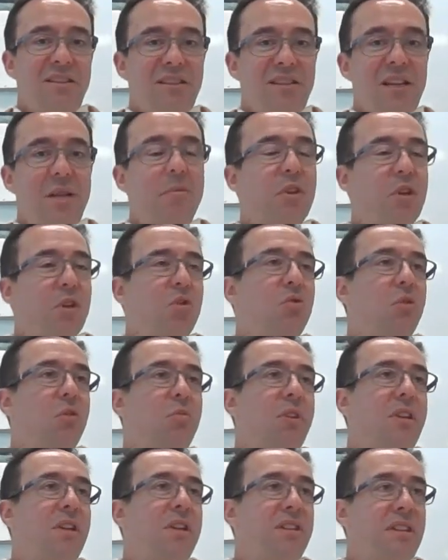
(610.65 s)

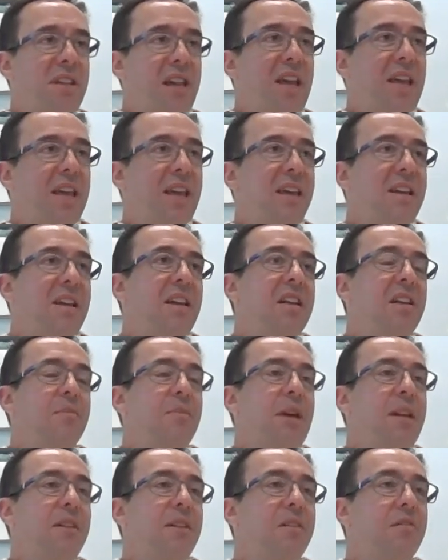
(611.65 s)
demonstrably taking an
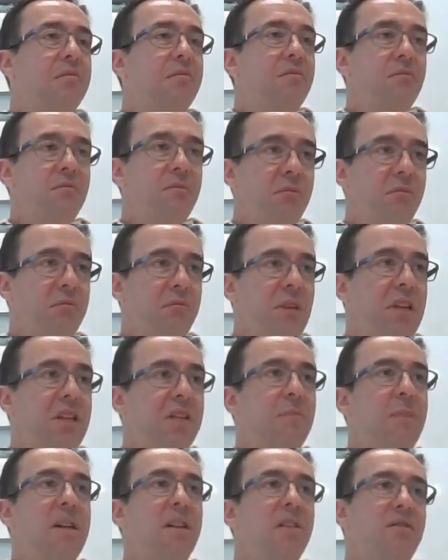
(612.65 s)
independent
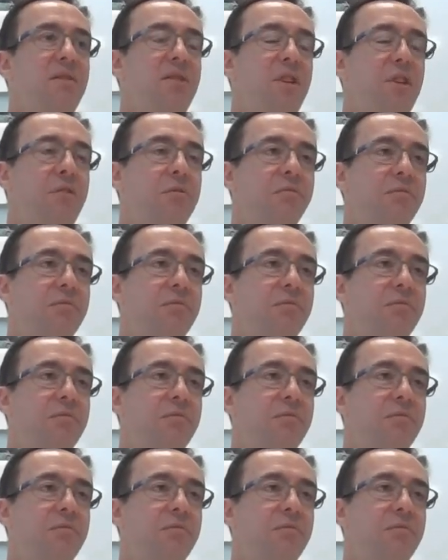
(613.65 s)
independent view.